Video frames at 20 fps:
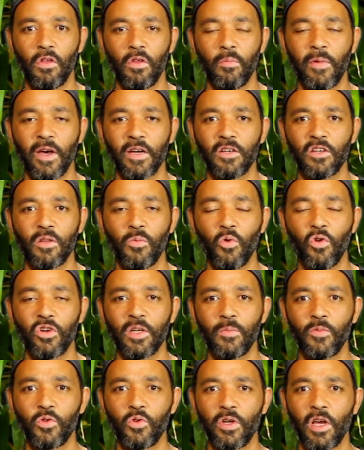Back to the point
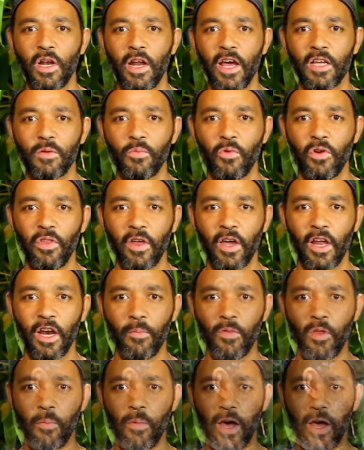in between your legs, breathing in
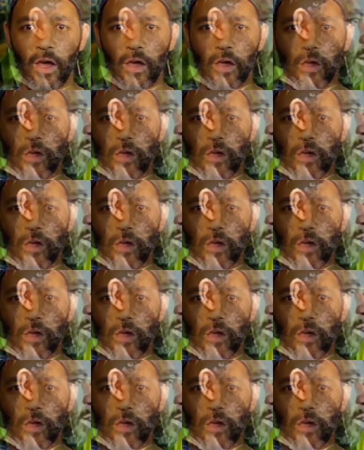up the back.